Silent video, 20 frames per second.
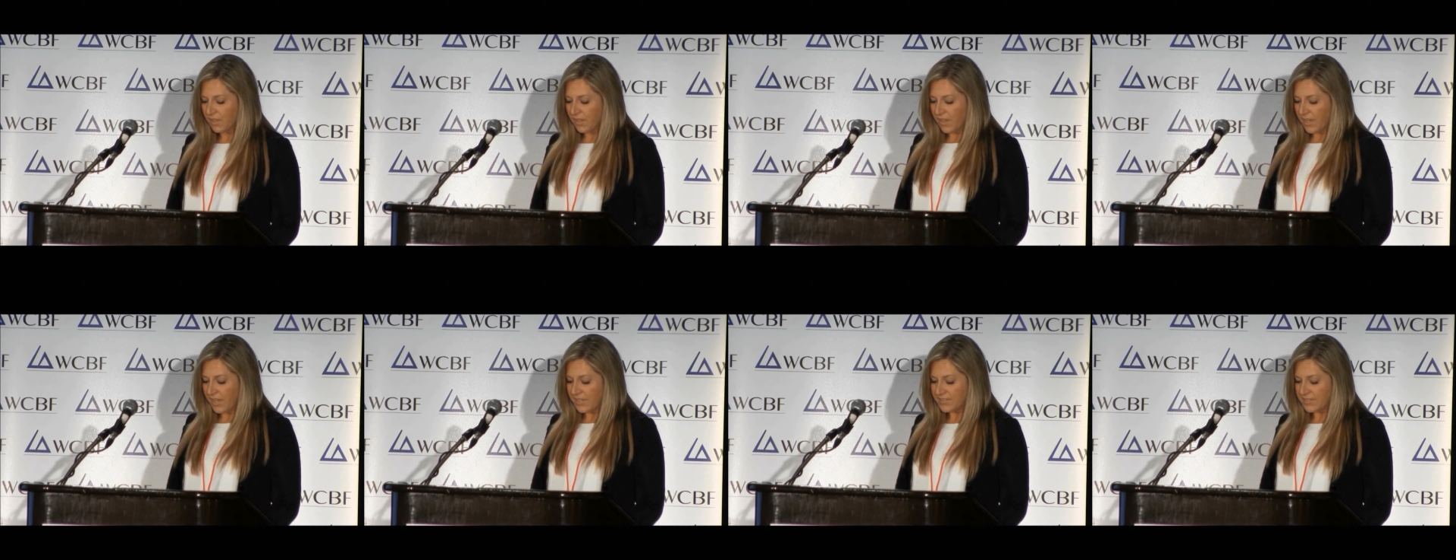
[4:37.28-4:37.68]

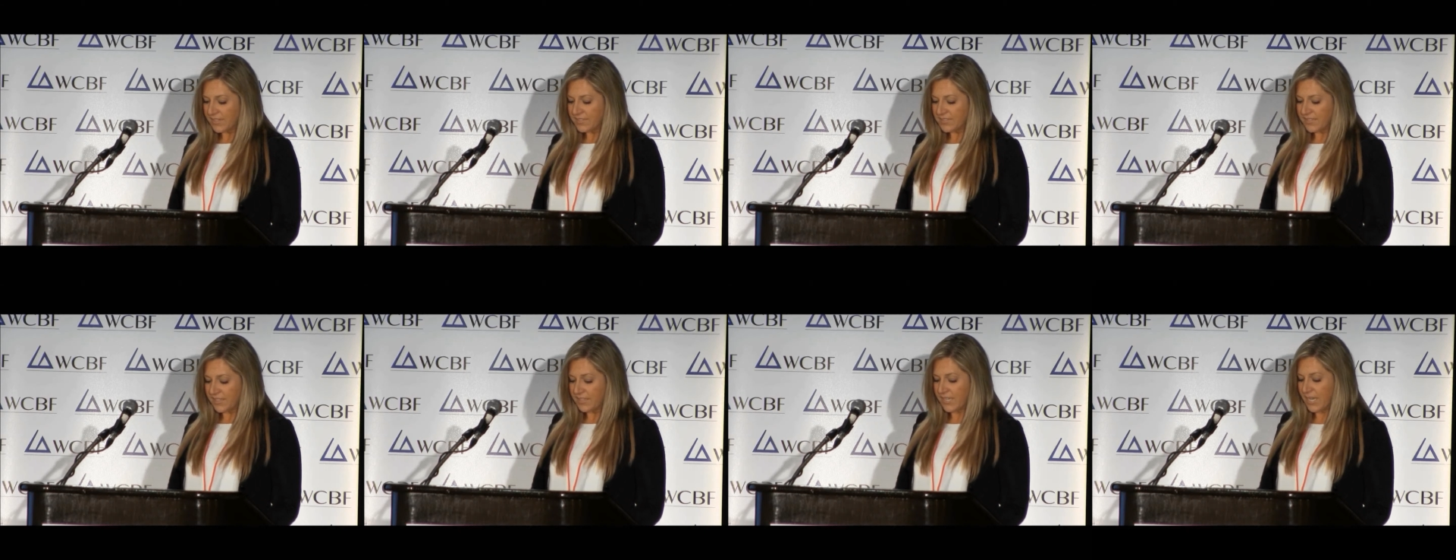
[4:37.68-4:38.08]
As I
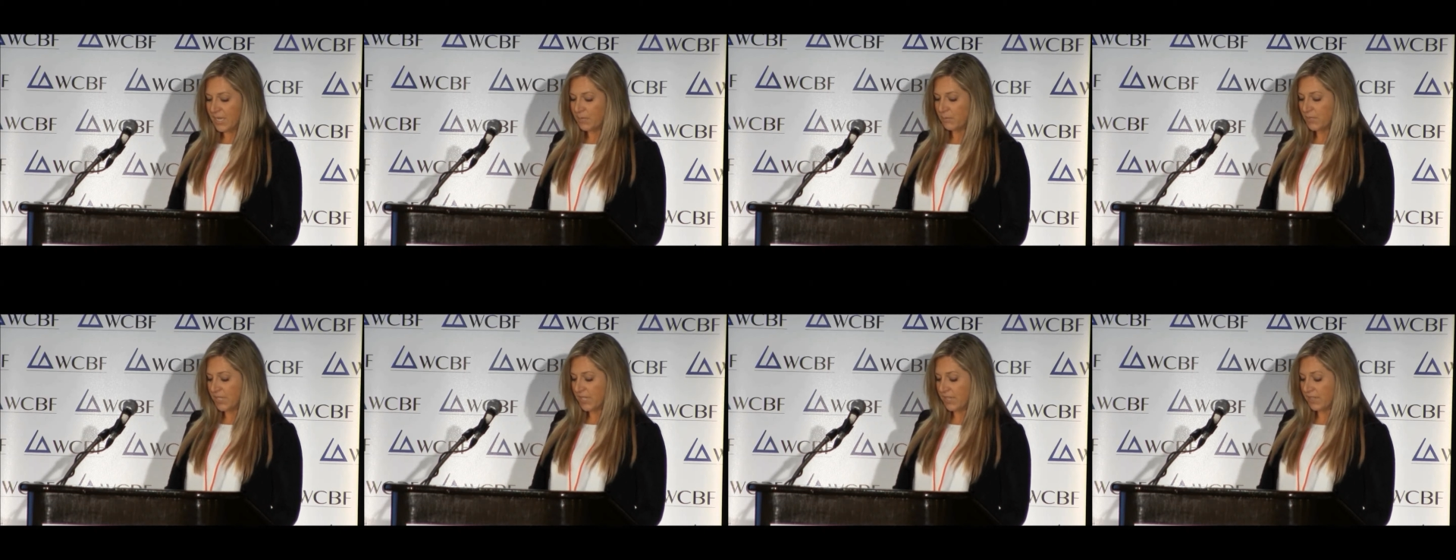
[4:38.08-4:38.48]
said,
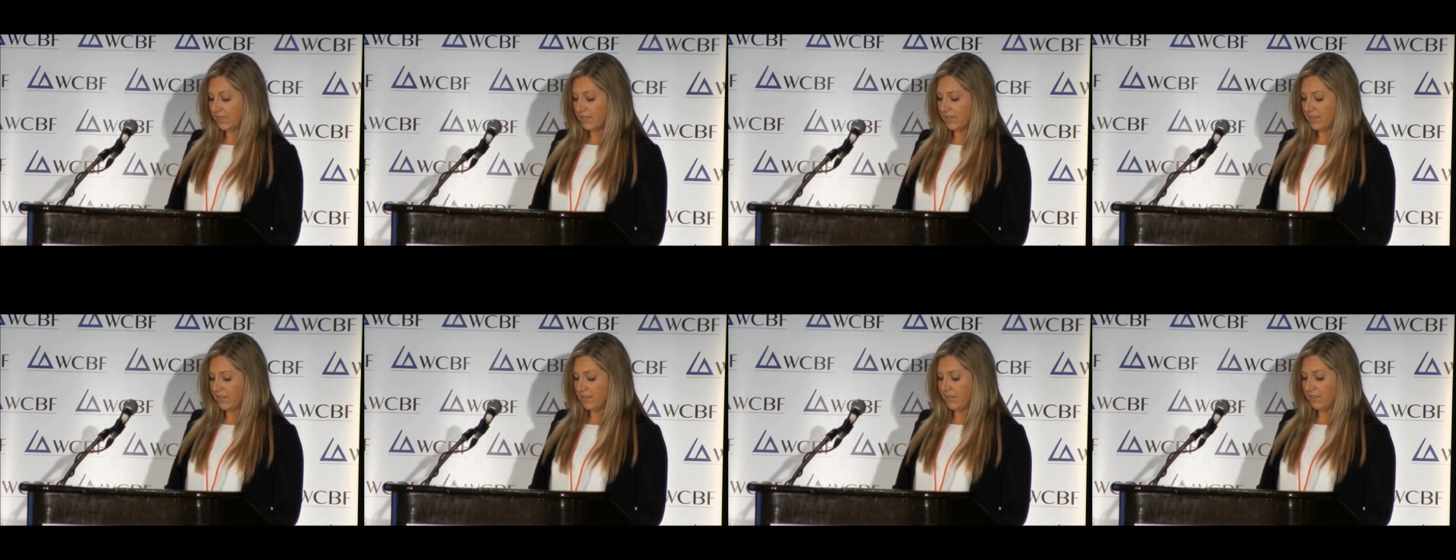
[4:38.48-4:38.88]

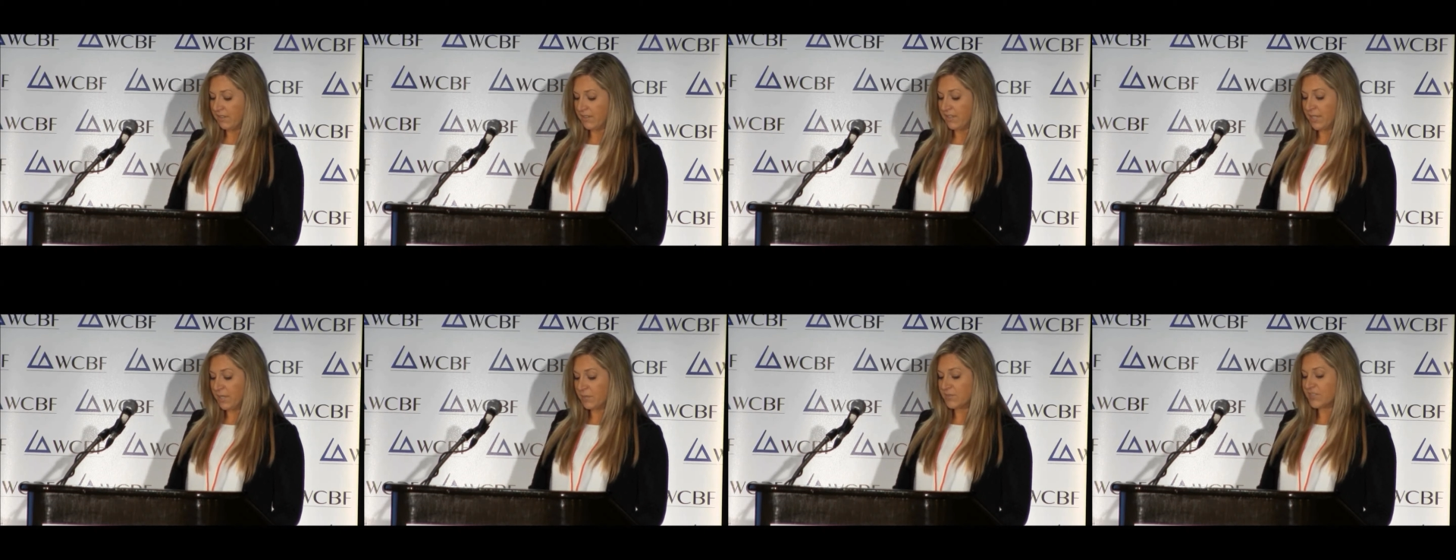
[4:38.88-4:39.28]
KP
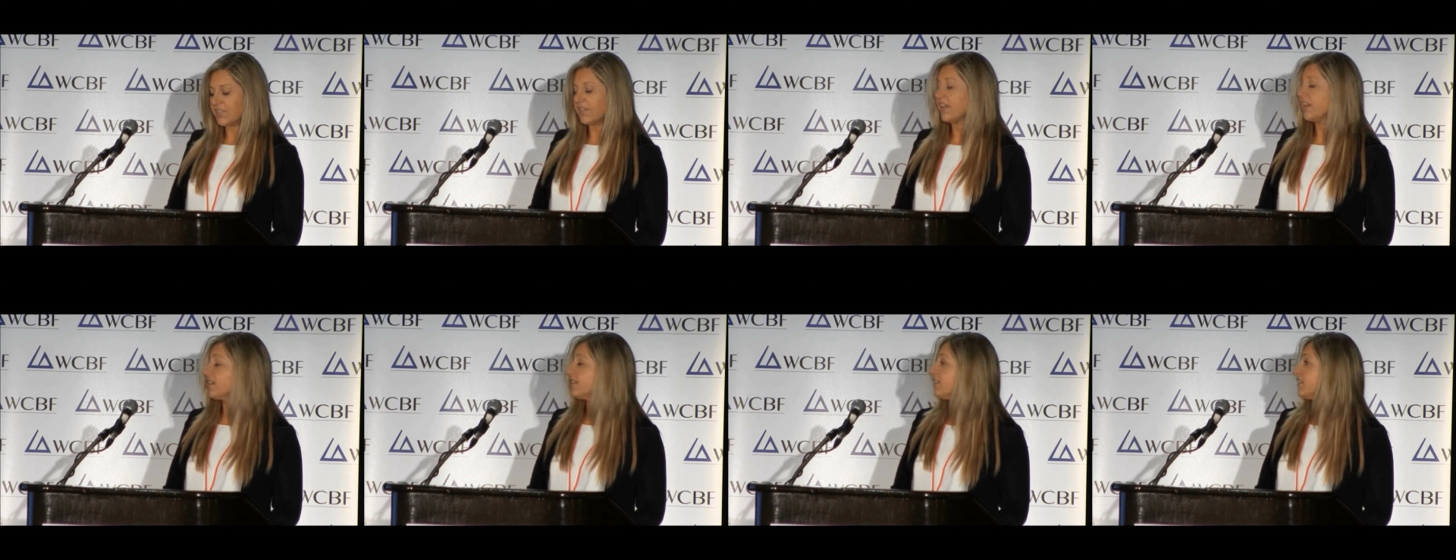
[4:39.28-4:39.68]
Claims
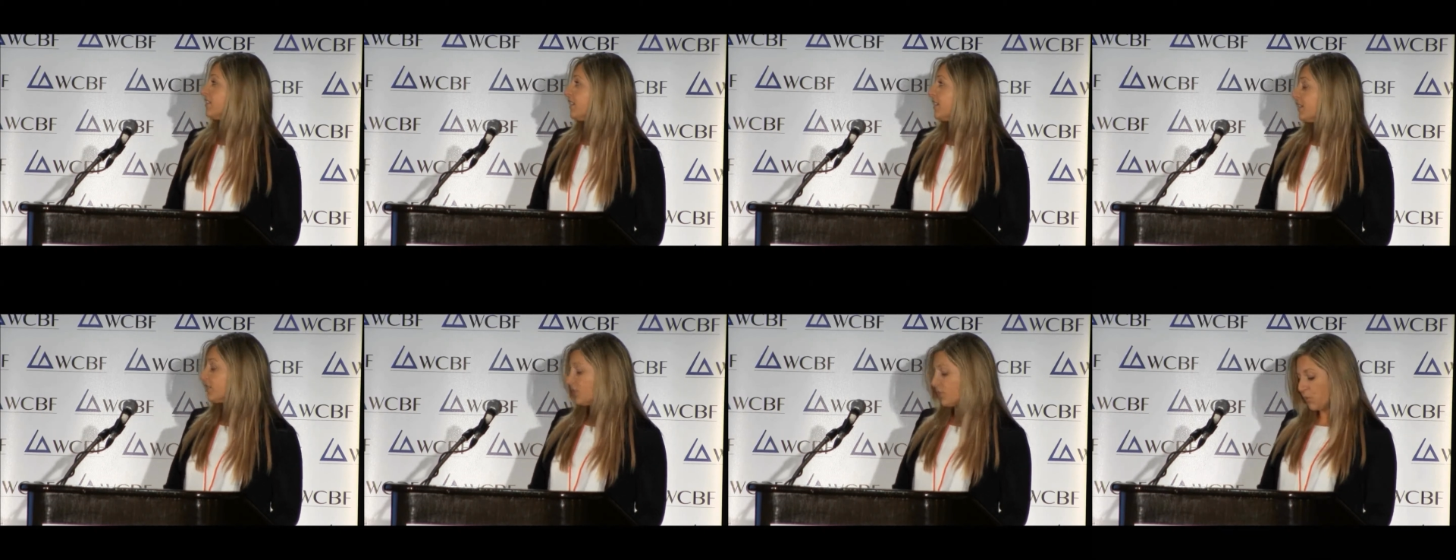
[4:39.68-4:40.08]
Connect is in
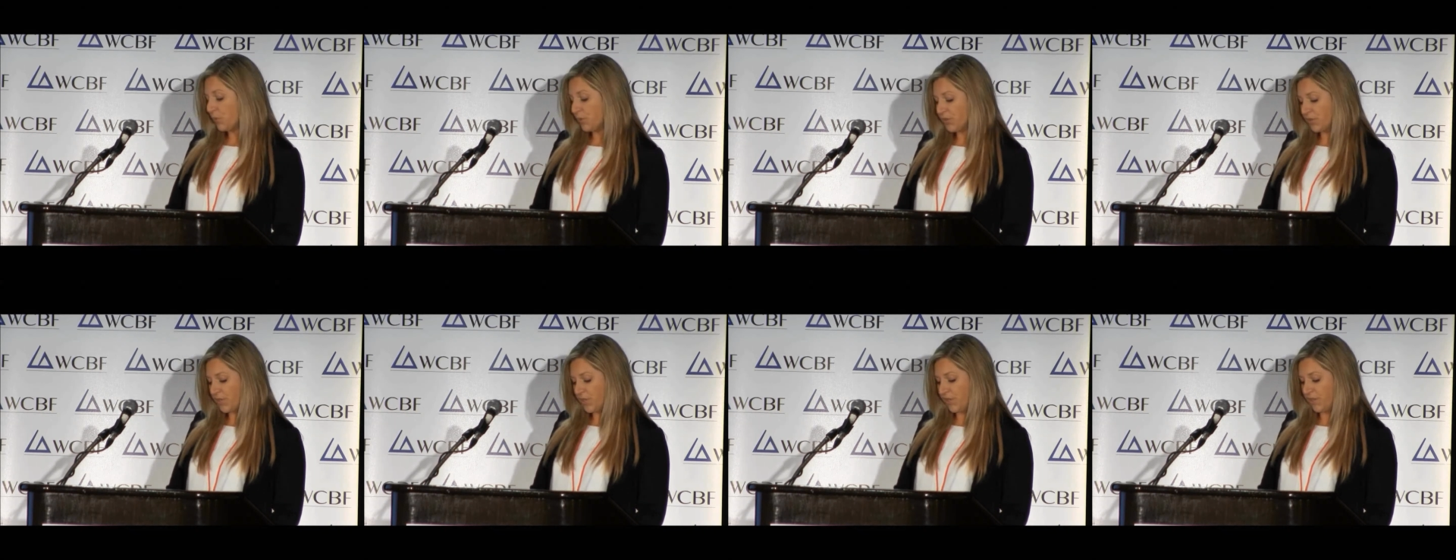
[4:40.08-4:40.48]
its
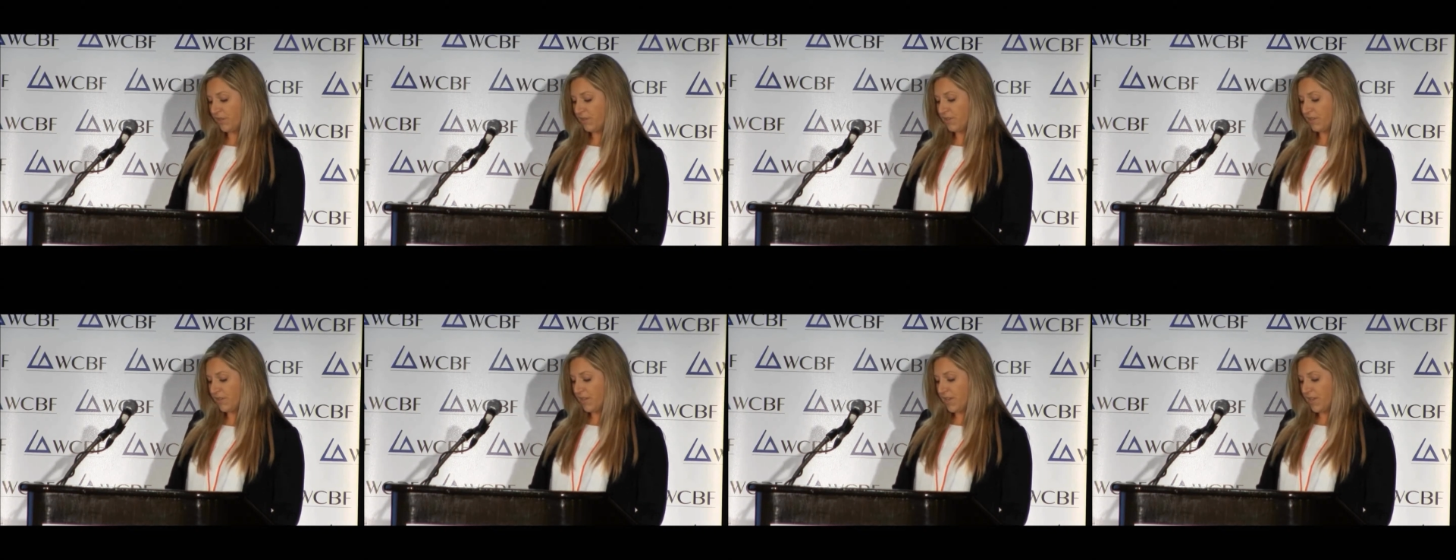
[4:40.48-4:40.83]
4th year